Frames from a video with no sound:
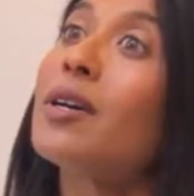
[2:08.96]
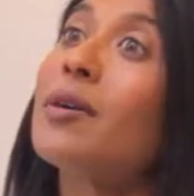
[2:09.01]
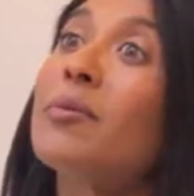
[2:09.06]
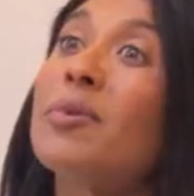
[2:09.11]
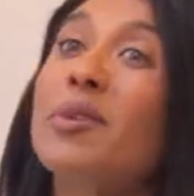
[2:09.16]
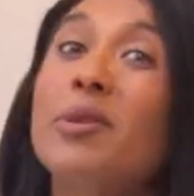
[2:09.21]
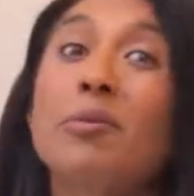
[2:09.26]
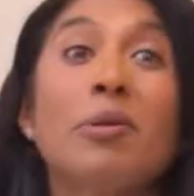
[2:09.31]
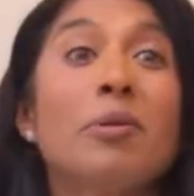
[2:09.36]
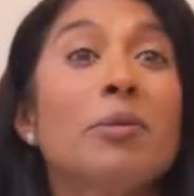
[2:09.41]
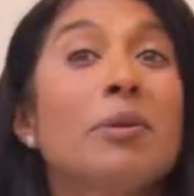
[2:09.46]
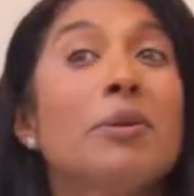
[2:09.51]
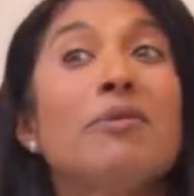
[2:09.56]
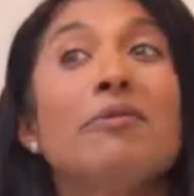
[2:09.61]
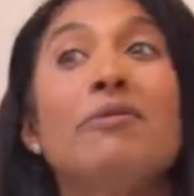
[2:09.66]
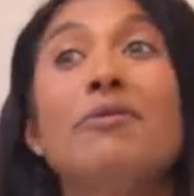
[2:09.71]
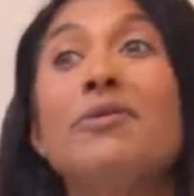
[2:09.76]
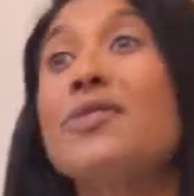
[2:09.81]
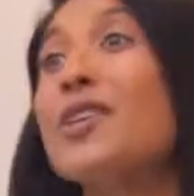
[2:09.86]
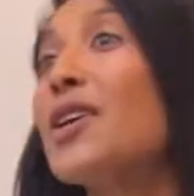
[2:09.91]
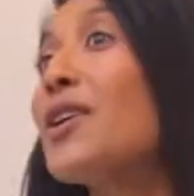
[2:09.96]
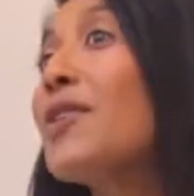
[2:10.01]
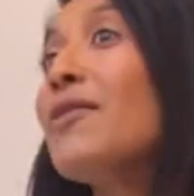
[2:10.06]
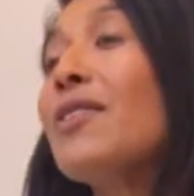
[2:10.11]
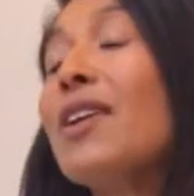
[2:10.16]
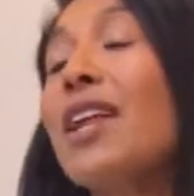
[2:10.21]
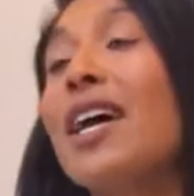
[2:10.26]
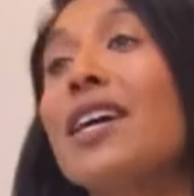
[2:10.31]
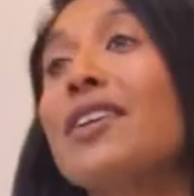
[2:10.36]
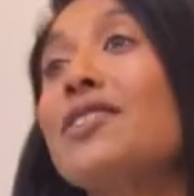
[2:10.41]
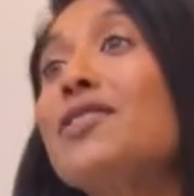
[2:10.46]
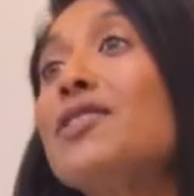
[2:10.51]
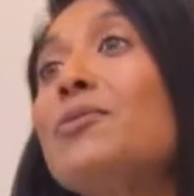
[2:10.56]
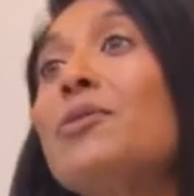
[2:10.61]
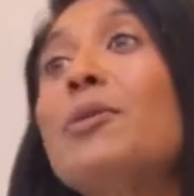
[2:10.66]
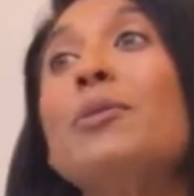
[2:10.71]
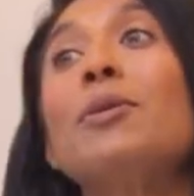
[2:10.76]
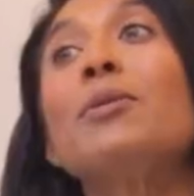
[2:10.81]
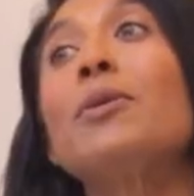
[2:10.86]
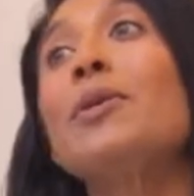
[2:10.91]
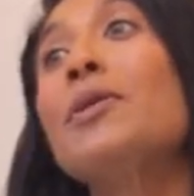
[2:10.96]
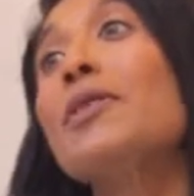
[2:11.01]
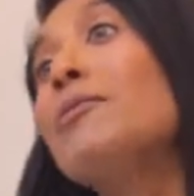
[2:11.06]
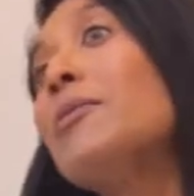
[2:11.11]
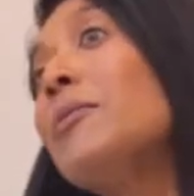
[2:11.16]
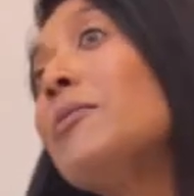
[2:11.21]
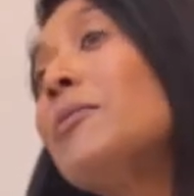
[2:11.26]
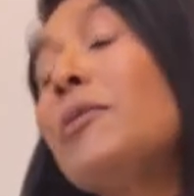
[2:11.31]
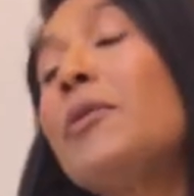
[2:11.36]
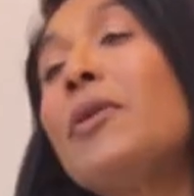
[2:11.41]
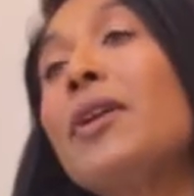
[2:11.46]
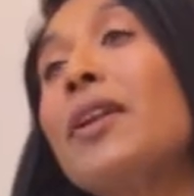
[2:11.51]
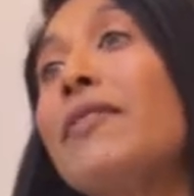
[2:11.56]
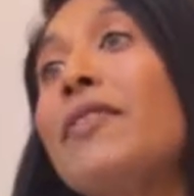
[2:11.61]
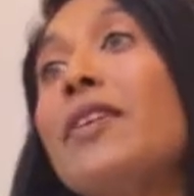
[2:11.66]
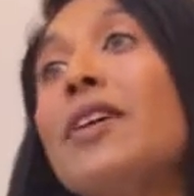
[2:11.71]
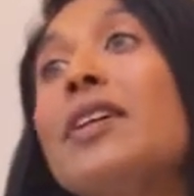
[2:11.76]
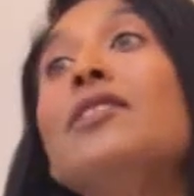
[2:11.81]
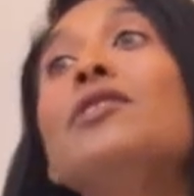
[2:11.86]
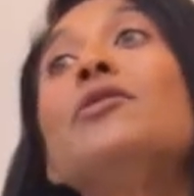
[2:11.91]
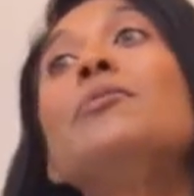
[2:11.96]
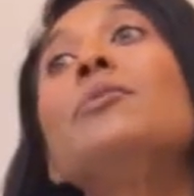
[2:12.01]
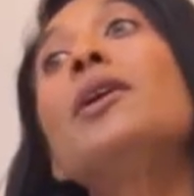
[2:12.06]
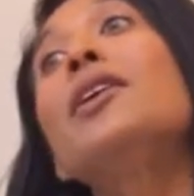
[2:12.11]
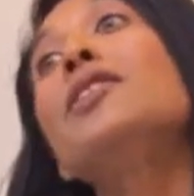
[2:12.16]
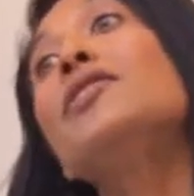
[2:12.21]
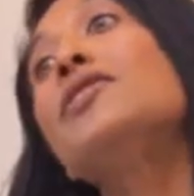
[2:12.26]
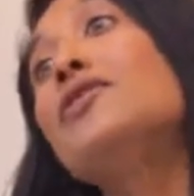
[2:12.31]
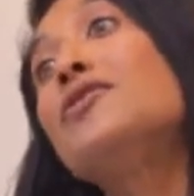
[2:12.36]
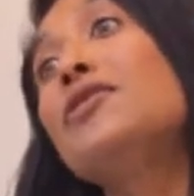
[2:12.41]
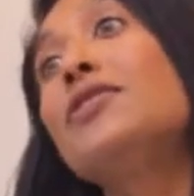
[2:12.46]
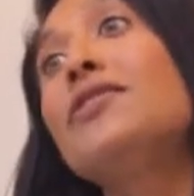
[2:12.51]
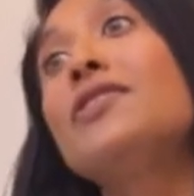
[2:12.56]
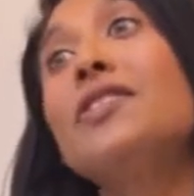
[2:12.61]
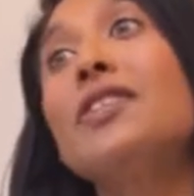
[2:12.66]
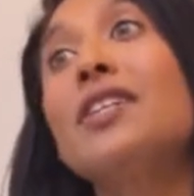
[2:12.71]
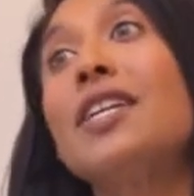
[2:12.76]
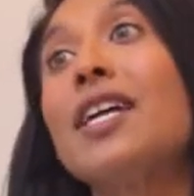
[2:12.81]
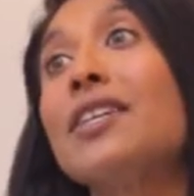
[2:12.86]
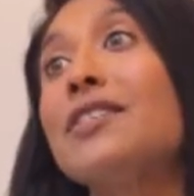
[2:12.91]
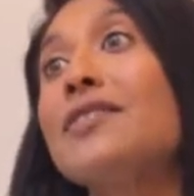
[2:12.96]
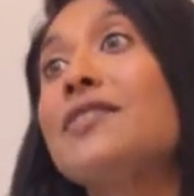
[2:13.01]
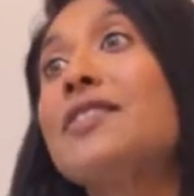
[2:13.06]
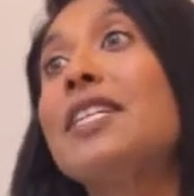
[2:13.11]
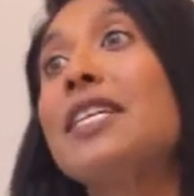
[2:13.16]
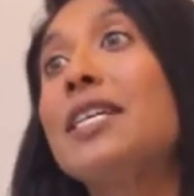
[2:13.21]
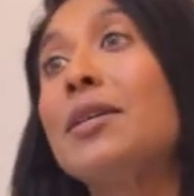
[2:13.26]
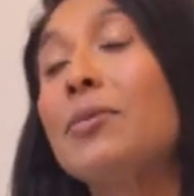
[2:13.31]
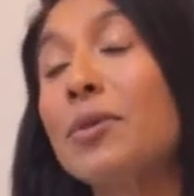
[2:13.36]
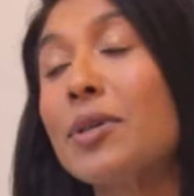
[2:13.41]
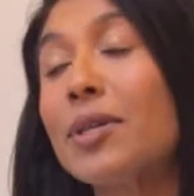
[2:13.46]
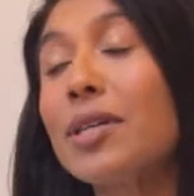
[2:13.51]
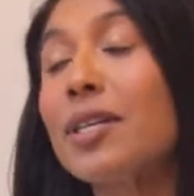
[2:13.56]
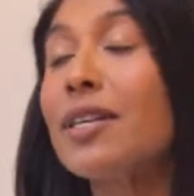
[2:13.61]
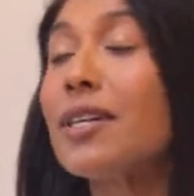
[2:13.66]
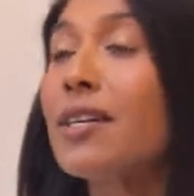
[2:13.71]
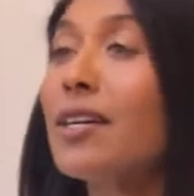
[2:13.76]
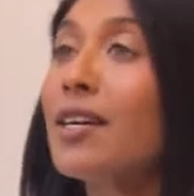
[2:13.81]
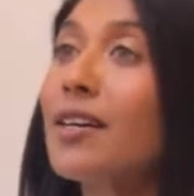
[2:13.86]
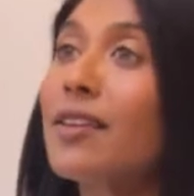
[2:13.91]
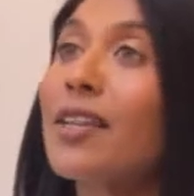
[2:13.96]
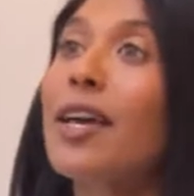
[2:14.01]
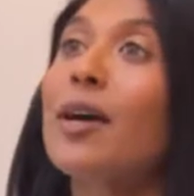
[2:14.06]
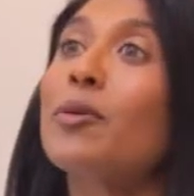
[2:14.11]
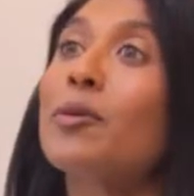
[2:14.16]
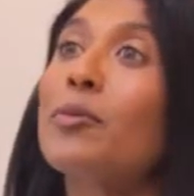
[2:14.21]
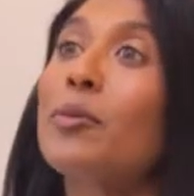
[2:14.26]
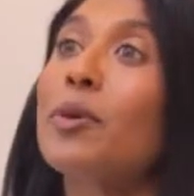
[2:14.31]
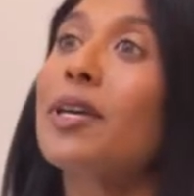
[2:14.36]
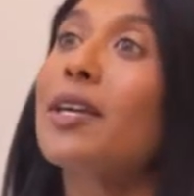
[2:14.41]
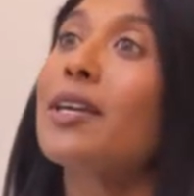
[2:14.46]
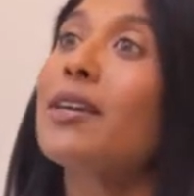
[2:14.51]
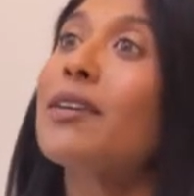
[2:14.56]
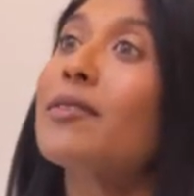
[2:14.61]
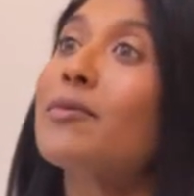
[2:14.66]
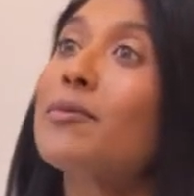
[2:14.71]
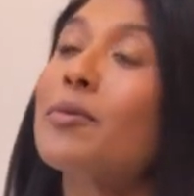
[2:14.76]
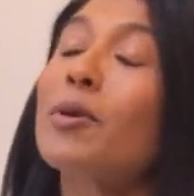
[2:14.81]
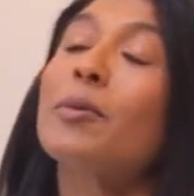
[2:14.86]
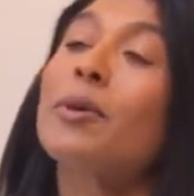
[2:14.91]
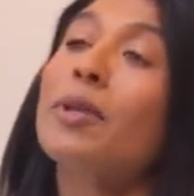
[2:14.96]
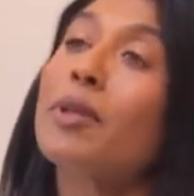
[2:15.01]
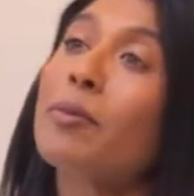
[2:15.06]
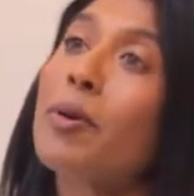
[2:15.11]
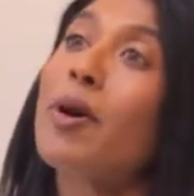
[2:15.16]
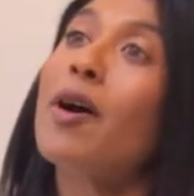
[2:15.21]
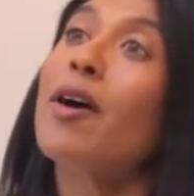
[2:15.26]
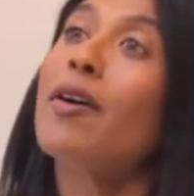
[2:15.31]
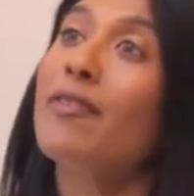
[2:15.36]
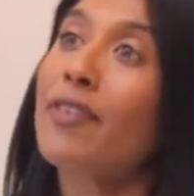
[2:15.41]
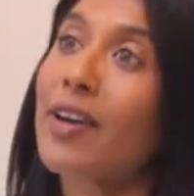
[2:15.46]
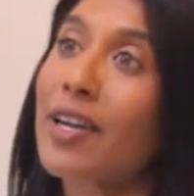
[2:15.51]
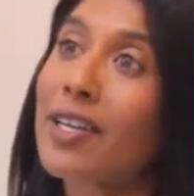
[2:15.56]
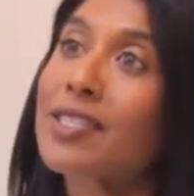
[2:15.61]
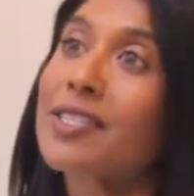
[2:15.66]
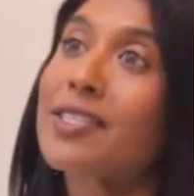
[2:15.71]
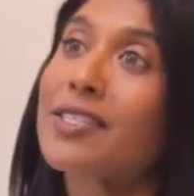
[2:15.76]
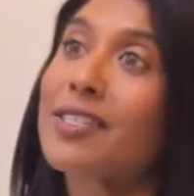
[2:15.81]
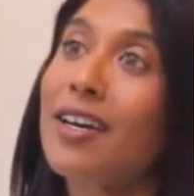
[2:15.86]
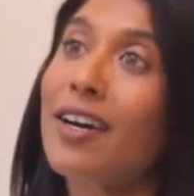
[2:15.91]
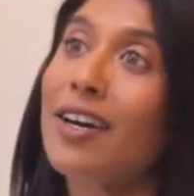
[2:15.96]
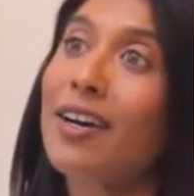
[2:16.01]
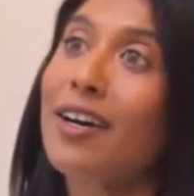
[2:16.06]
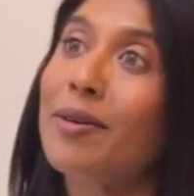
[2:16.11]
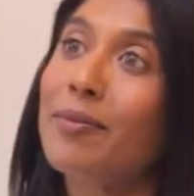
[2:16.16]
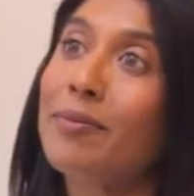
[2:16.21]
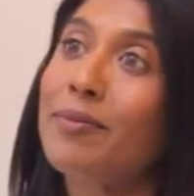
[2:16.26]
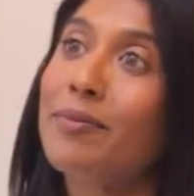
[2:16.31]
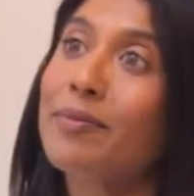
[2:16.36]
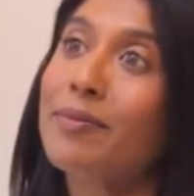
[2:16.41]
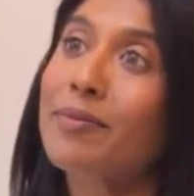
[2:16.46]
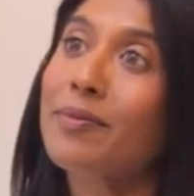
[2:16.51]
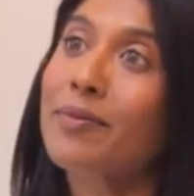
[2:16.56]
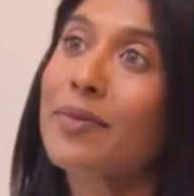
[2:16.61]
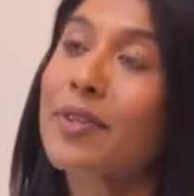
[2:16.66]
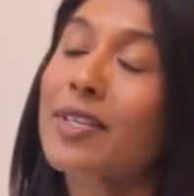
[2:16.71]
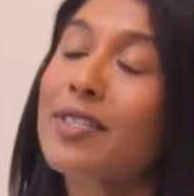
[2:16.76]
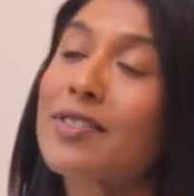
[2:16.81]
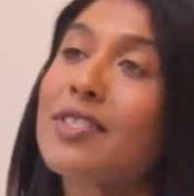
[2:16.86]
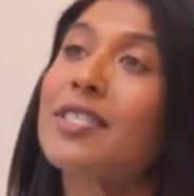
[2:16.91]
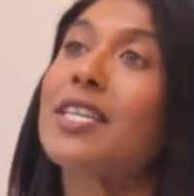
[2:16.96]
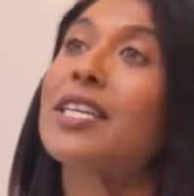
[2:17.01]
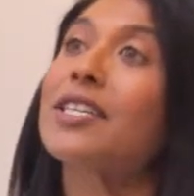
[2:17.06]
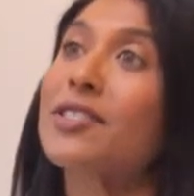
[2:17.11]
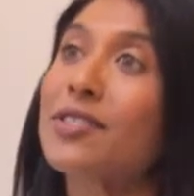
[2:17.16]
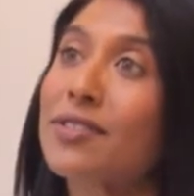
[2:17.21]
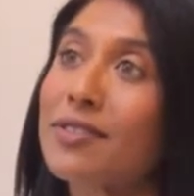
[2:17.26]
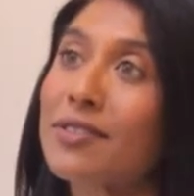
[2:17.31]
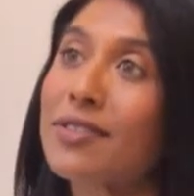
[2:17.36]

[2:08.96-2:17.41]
but you're probably so relaxed you probably won't remember any of it, and you might just drift in and out of sleep, and that would be probably the perfect sedation.